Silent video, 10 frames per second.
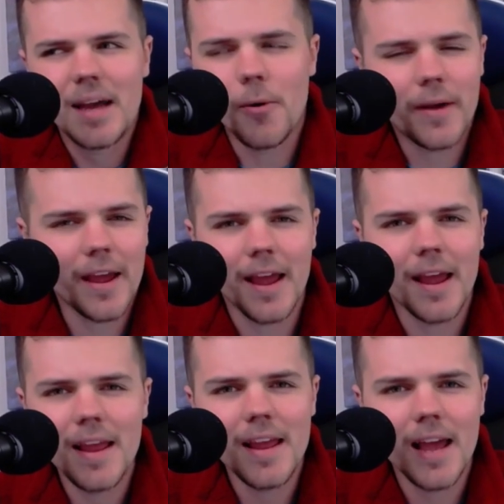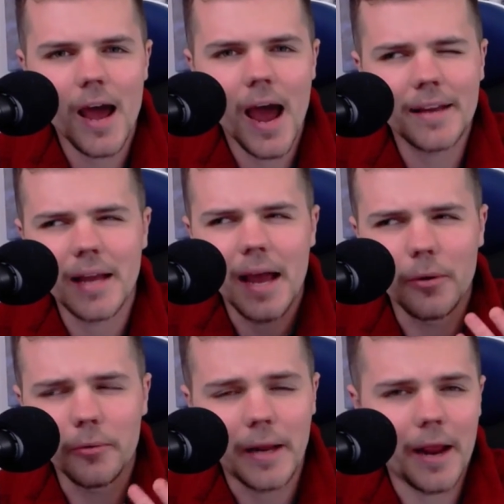okay, I
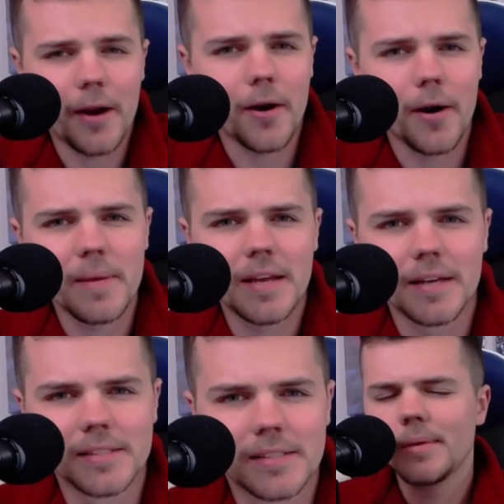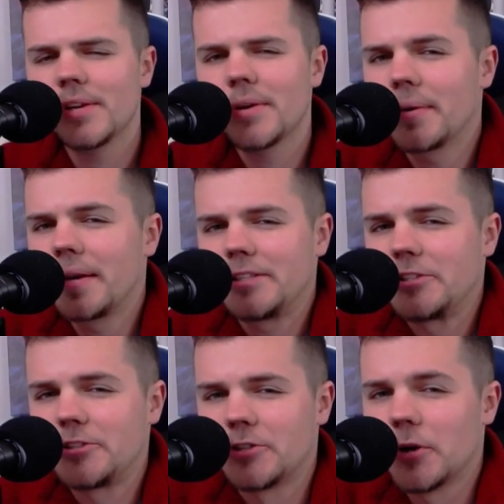don't care, because you didn't really
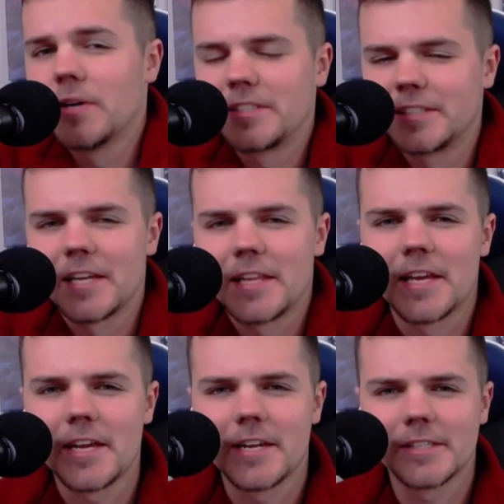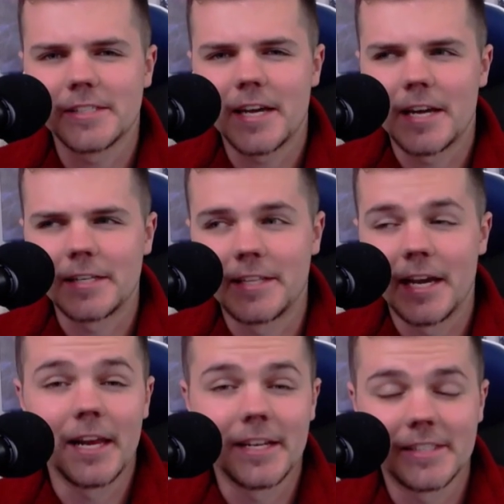show us anything. You're just kind of
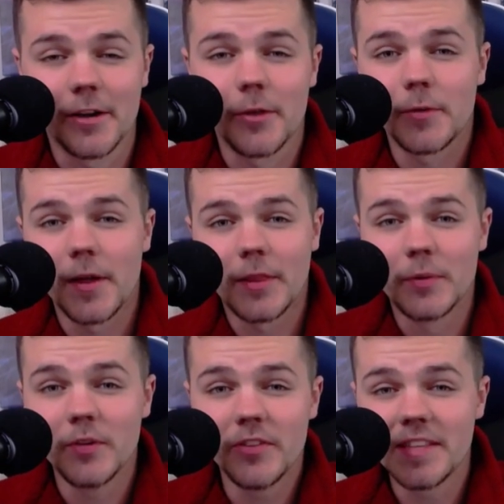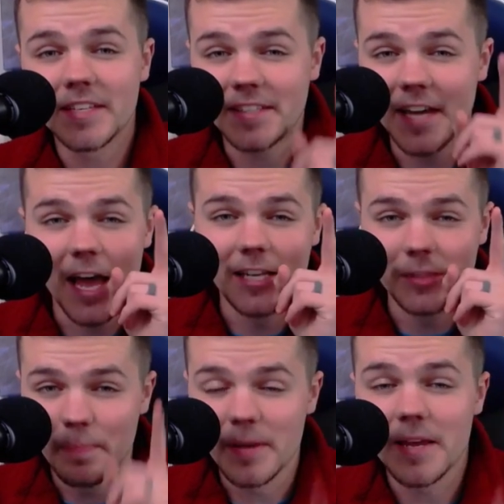telling us all throughout the movie, this guy is
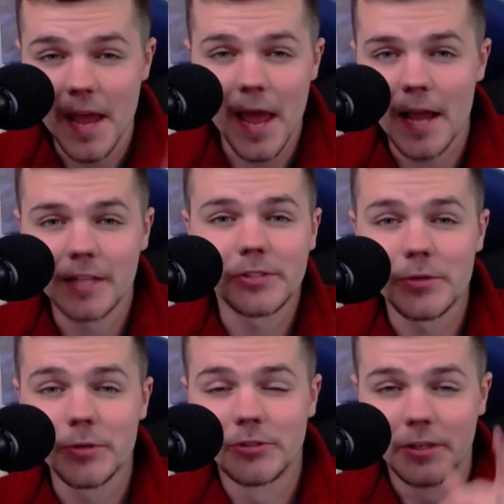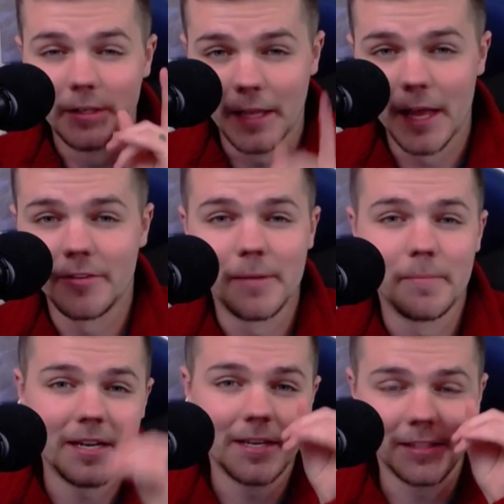BA, so you should love him
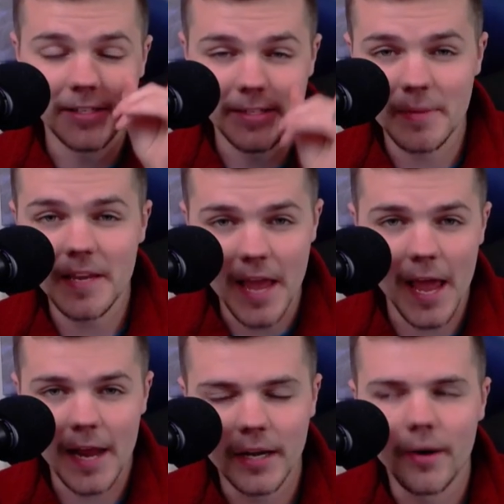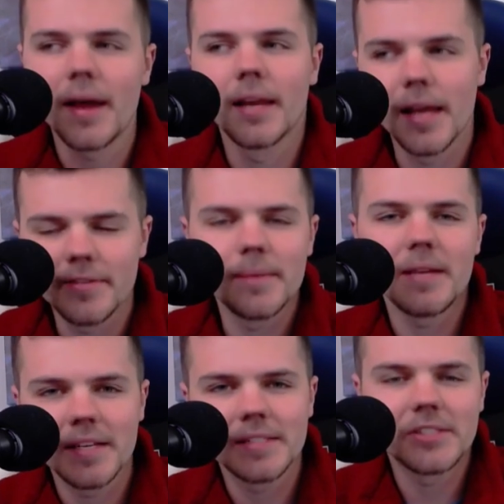because he's BA. No, I love him
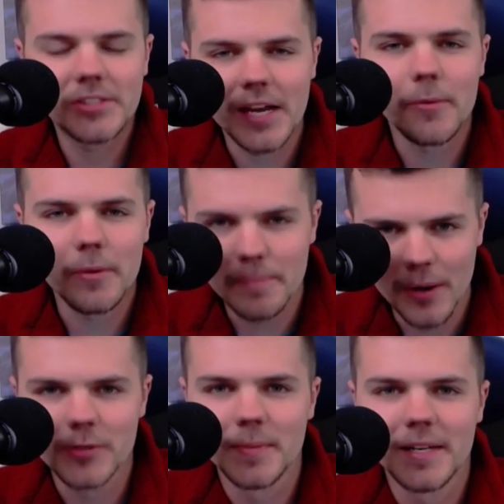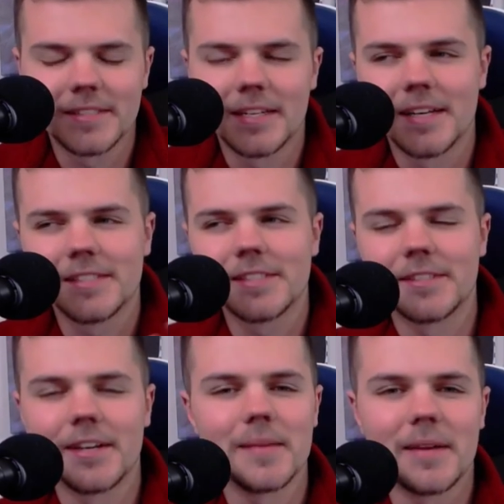because he's Chadwick Bosemen. It's not
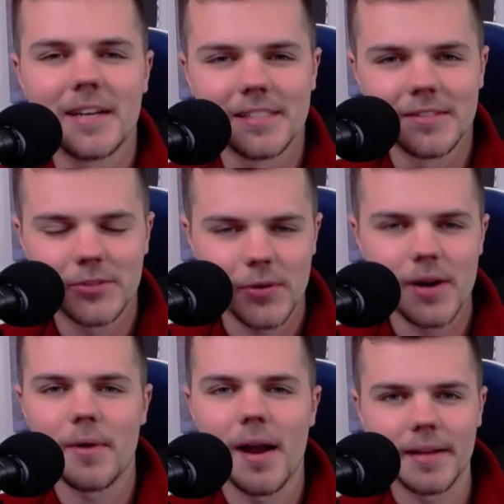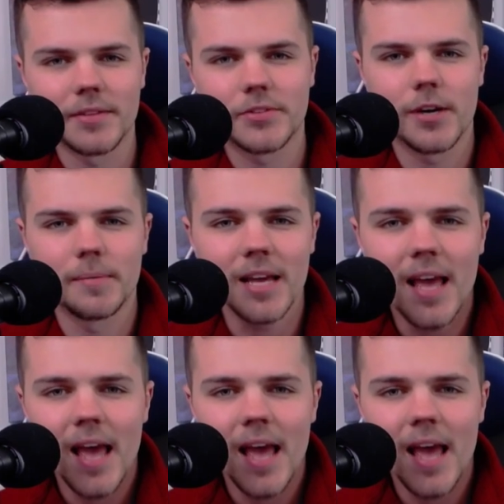necessarily because of the screenwriting and the script.